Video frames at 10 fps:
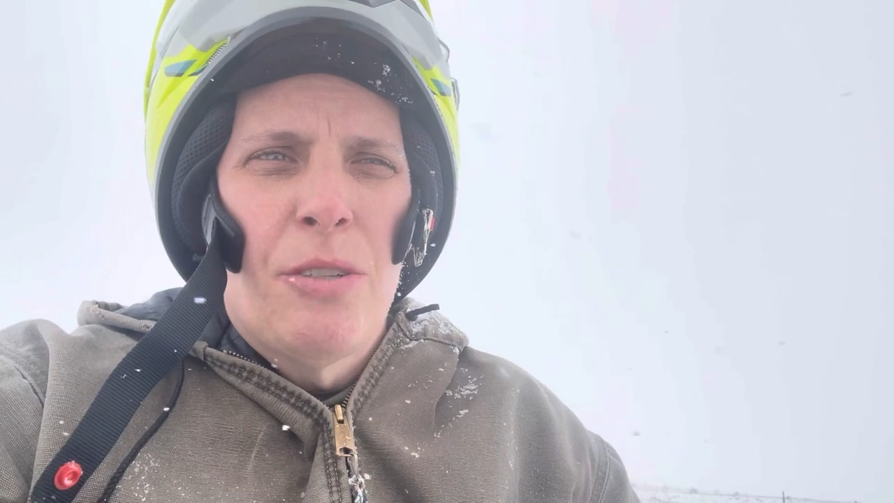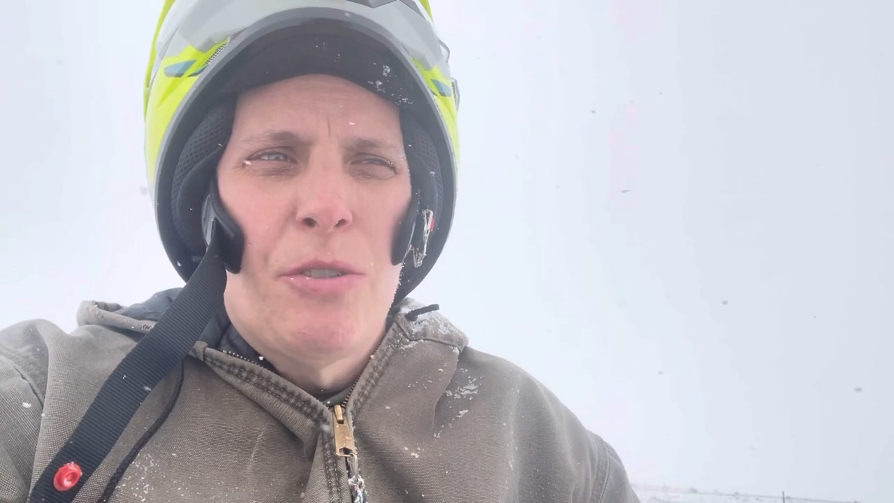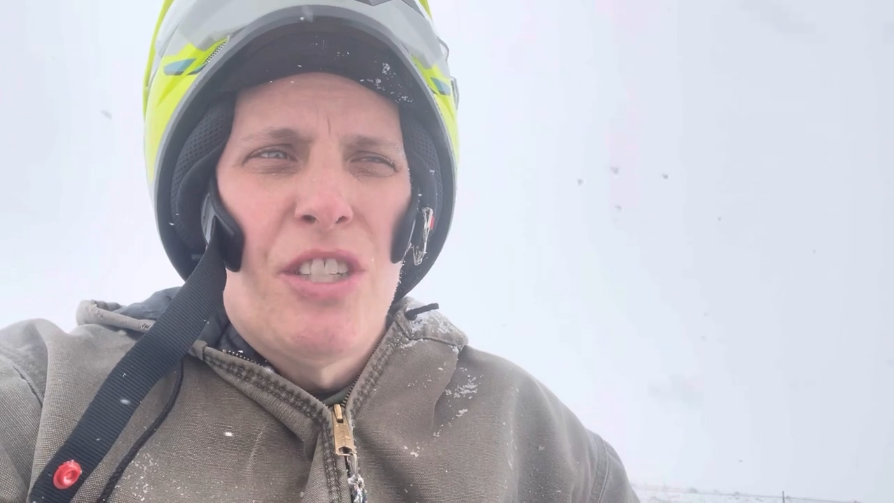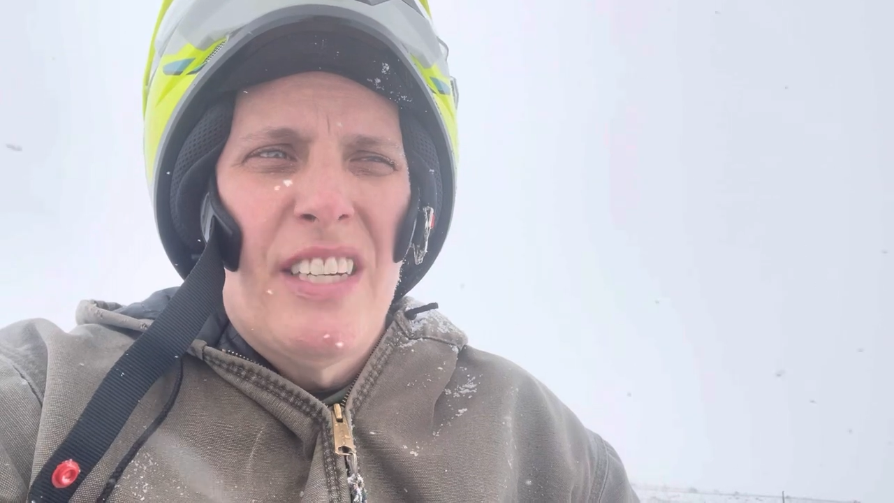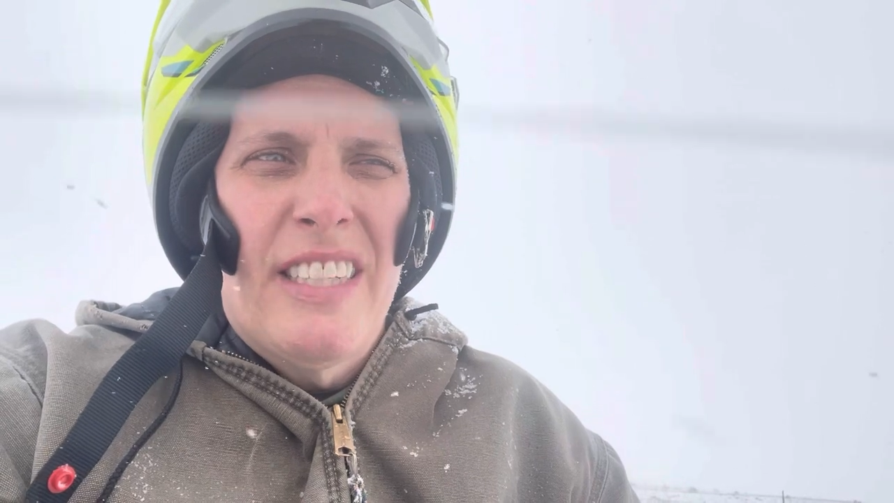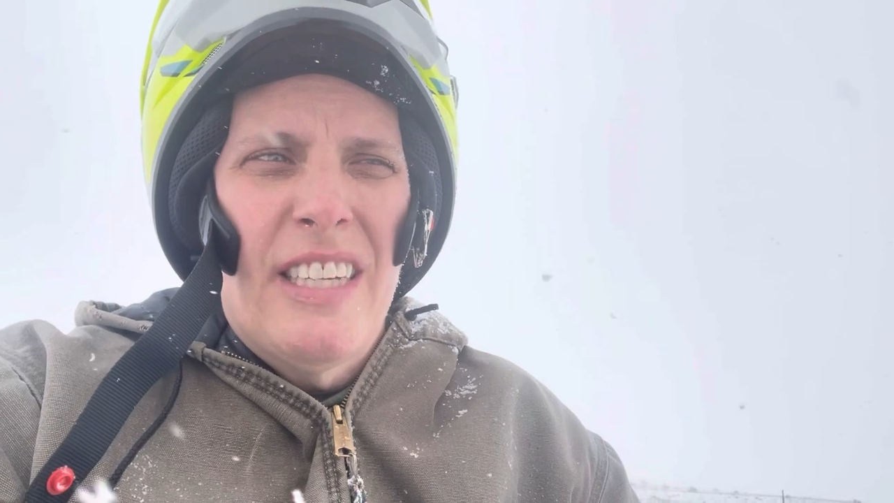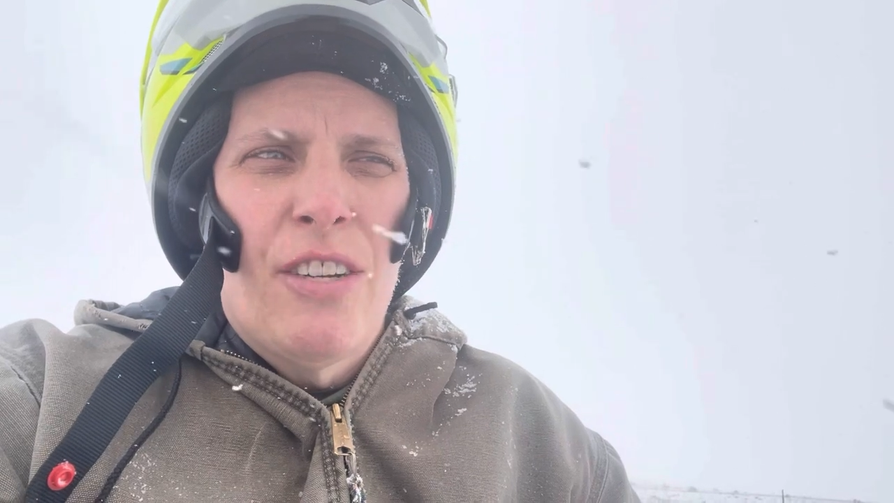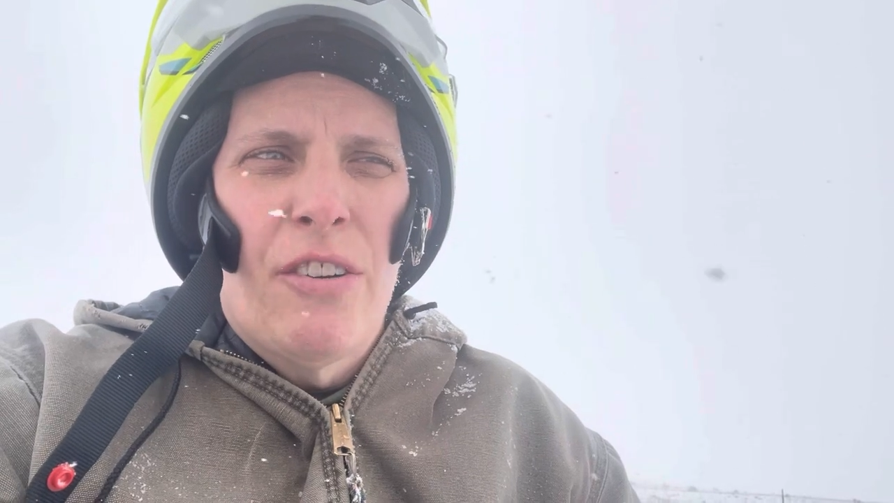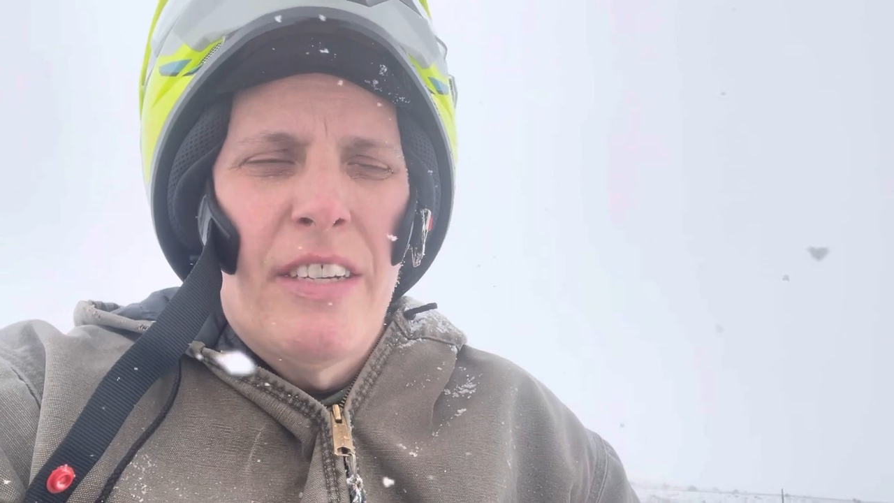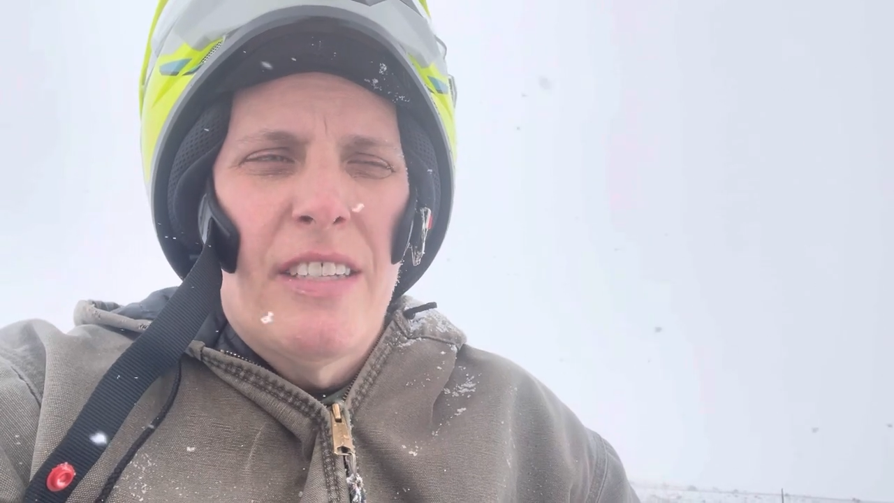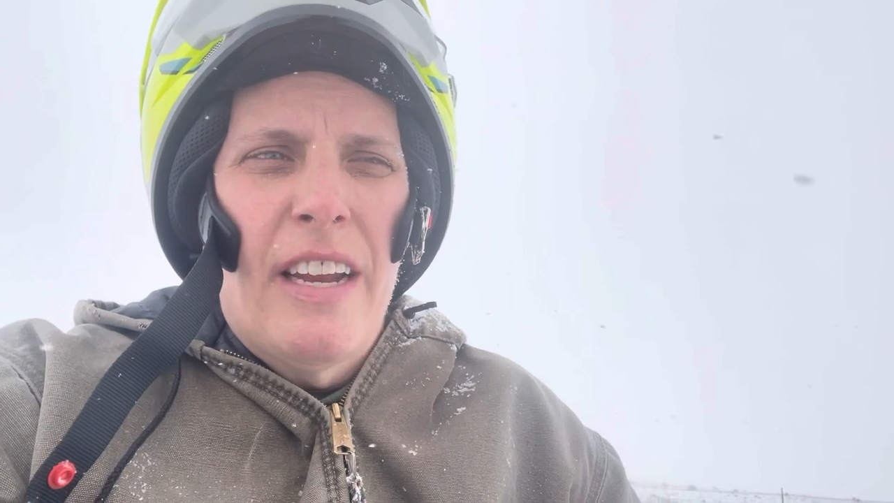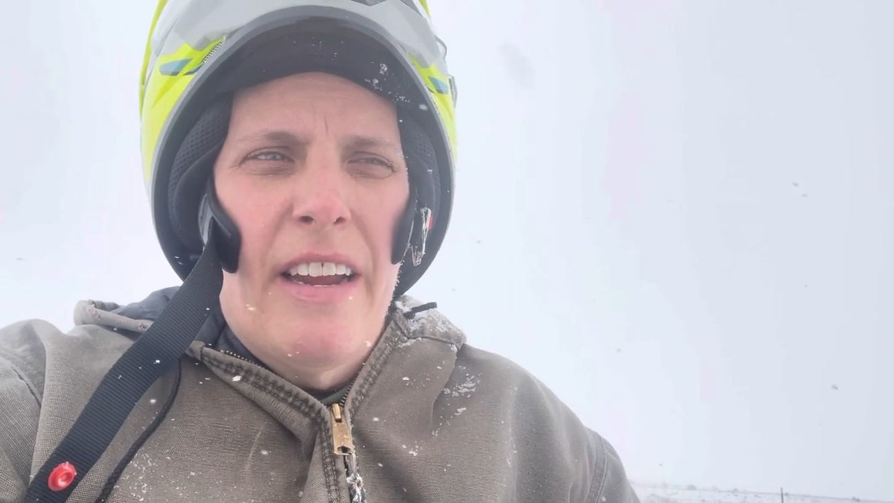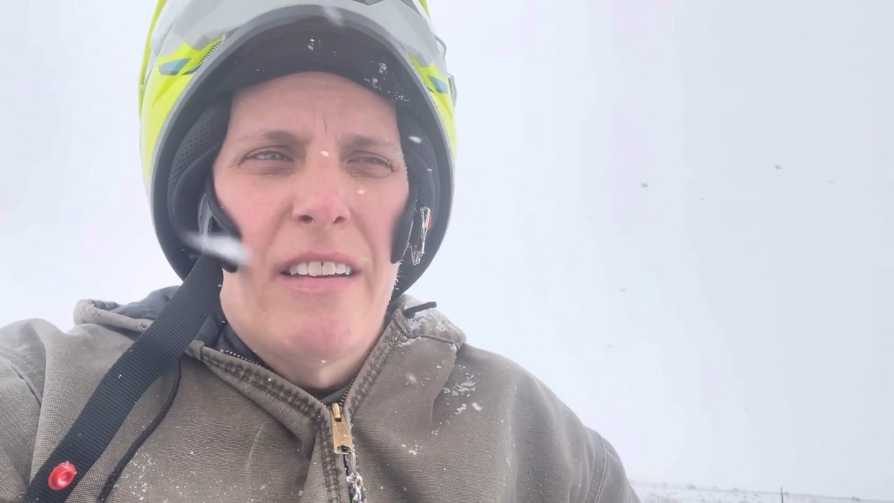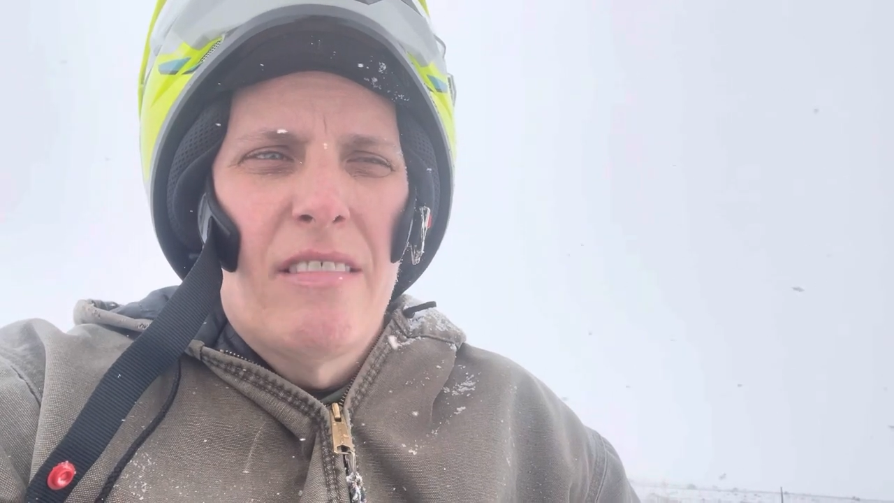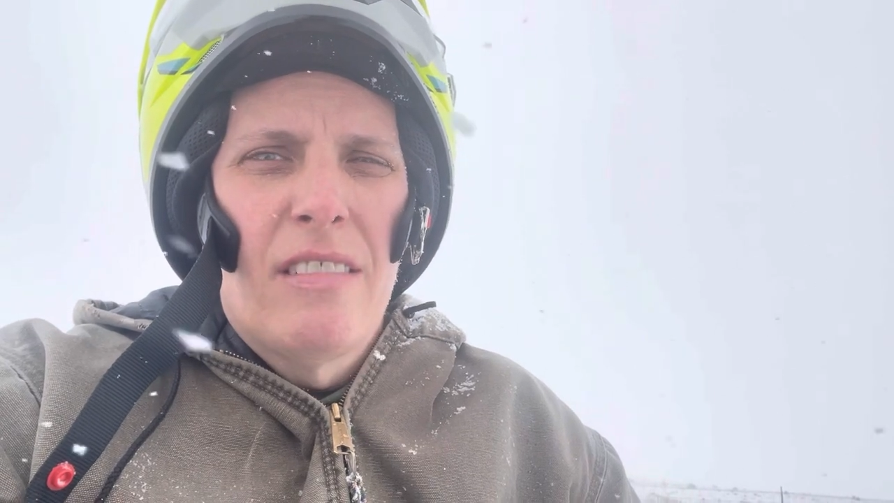year was 60 degrees today